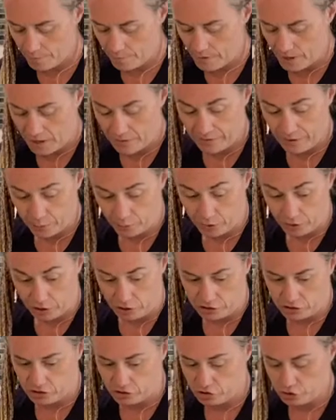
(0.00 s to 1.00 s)
And then we're going
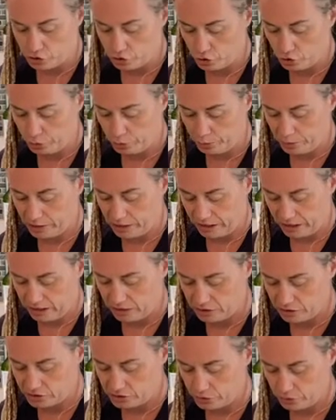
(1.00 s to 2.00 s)
to scoop it
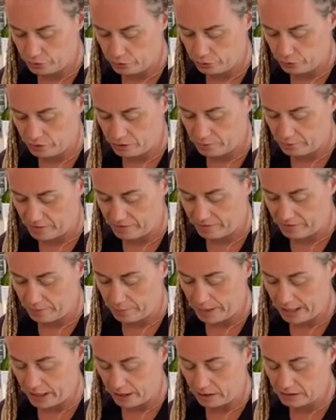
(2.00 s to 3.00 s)
into the muffin
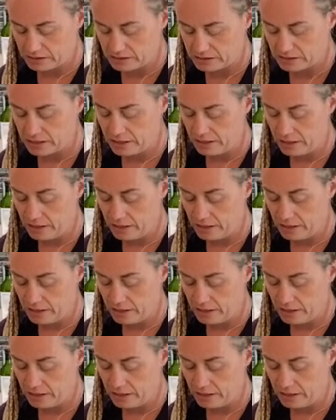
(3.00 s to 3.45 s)
pans